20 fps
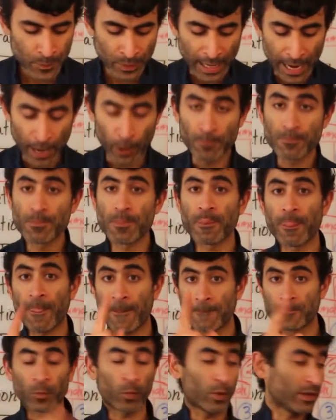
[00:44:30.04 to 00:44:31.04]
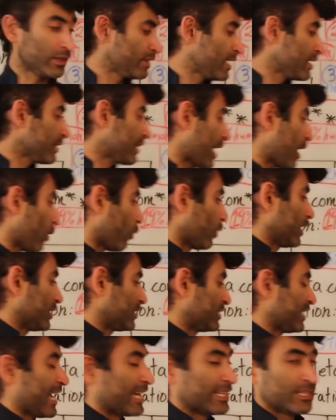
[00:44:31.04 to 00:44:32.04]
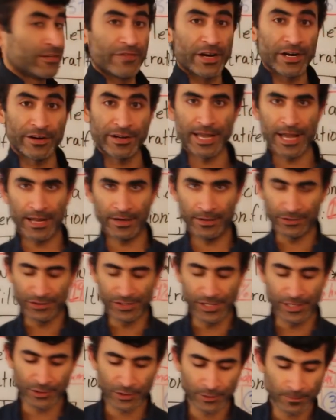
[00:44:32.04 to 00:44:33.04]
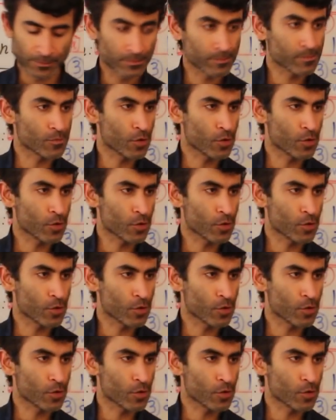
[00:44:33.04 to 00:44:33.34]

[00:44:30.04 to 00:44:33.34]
Now, one thing that I want to say at the very end is this.